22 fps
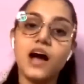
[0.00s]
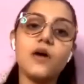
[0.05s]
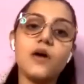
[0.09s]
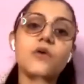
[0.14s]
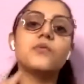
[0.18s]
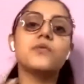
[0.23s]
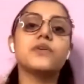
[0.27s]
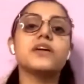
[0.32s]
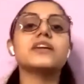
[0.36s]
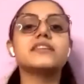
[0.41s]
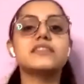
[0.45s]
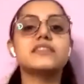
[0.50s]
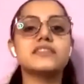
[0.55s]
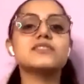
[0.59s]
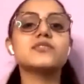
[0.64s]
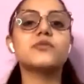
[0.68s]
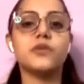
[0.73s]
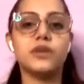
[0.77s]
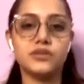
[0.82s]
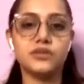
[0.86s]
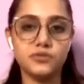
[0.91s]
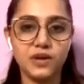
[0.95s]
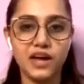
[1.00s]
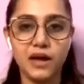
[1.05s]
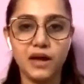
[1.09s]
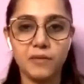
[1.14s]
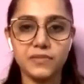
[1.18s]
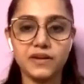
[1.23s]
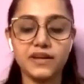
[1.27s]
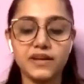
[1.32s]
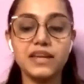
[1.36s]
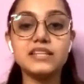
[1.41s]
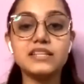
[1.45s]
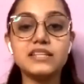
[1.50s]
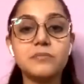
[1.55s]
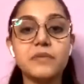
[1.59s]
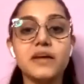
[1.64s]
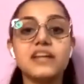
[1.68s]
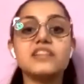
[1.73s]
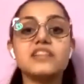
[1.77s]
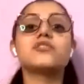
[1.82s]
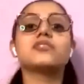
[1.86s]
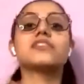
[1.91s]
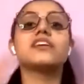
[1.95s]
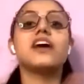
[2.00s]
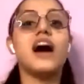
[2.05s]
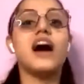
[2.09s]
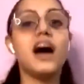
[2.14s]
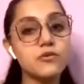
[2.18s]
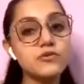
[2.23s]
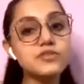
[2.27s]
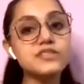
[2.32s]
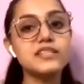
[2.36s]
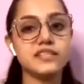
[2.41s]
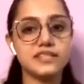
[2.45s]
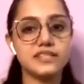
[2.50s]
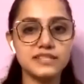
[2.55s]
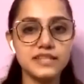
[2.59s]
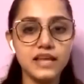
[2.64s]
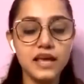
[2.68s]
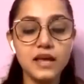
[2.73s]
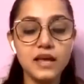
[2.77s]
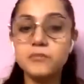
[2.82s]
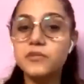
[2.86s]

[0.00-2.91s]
how it is going to happen it depends on the houses